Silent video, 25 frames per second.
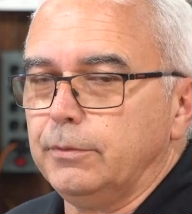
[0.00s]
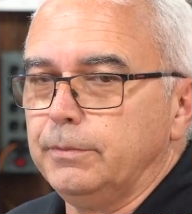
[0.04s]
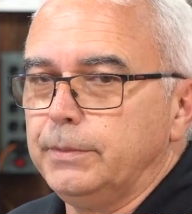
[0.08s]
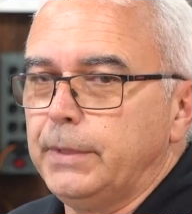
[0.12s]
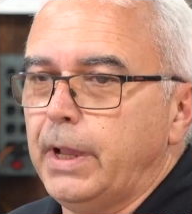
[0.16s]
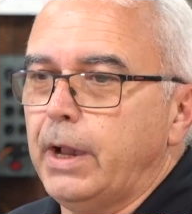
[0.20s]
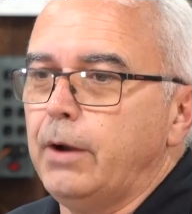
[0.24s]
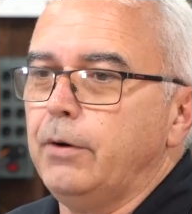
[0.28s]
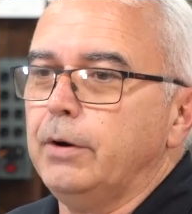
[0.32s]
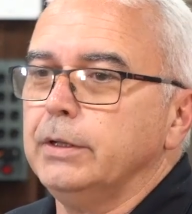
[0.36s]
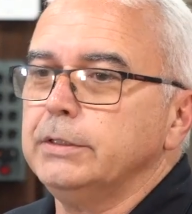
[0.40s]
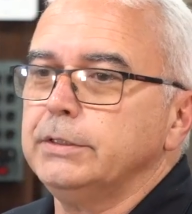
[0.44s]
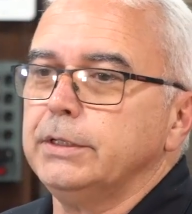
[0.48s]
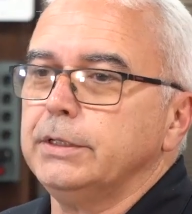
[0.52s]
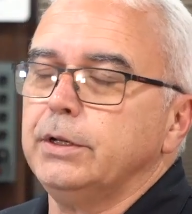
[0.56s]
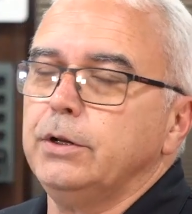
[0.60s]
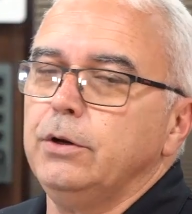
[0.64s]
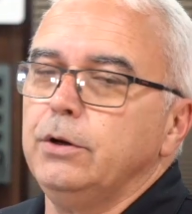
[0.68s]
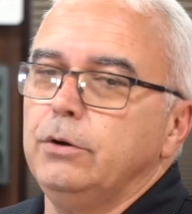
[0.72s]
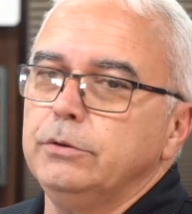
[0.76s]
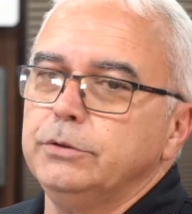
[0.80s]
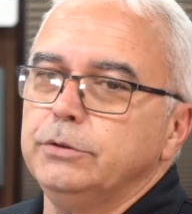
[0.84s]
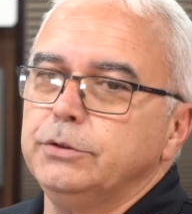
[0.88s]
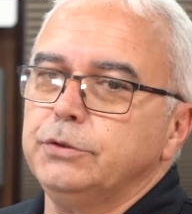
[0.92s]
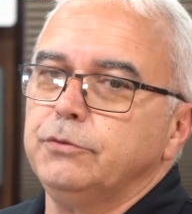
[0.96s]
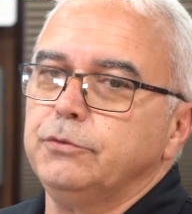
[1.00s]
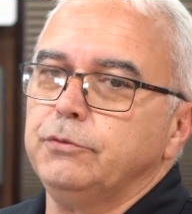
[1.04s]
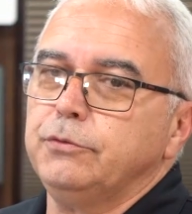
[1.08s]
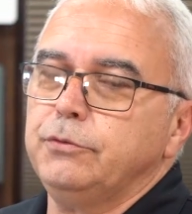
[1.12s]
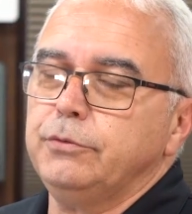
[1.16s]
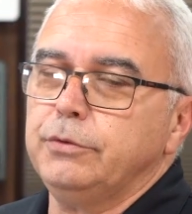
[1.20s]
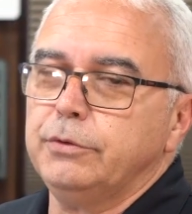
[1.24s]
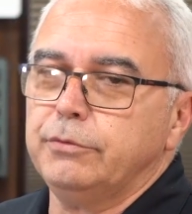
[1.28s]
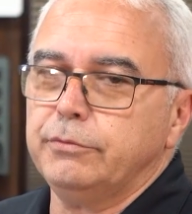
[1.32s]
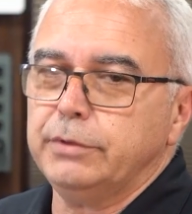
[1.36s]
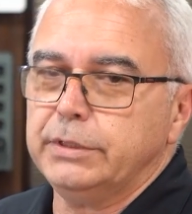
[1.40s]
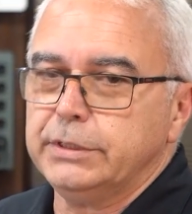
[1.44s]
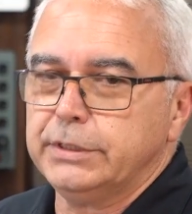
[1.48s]
Now, as it goes through
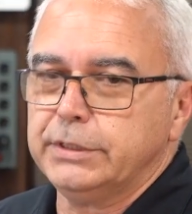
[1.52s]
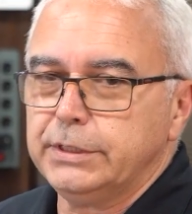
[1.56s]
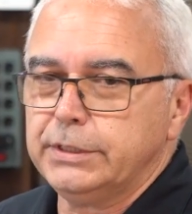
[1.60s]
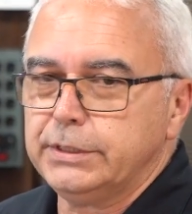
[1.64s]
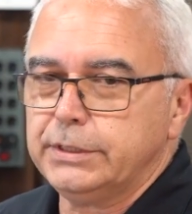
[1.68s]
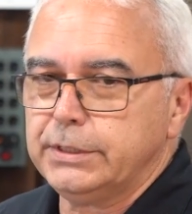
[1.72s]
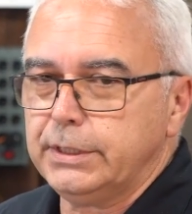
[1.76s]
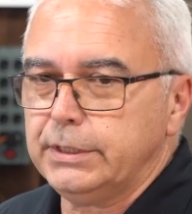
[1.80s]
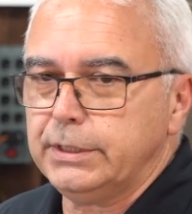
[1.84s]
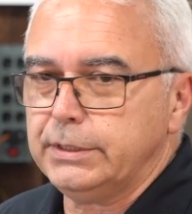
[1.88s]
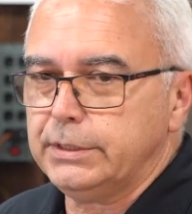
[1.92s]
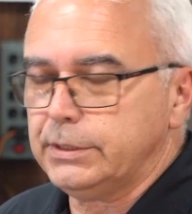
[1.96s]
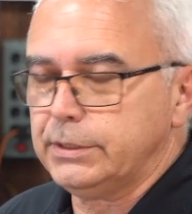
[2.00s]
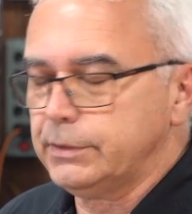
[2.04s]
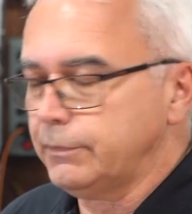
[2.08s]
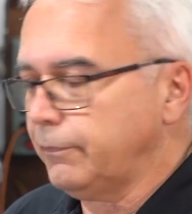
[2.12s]
the resistance